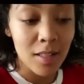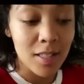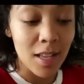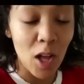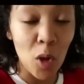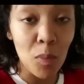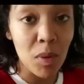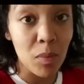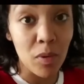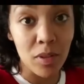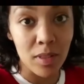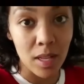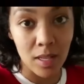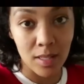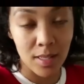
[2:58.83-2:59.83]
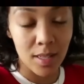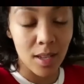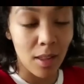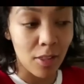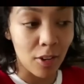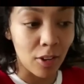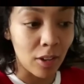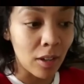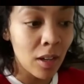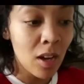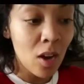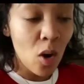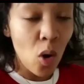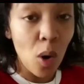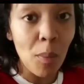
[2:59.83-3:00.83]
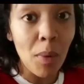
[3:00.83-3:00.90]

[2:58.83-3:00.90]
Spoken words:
to help me put things together, or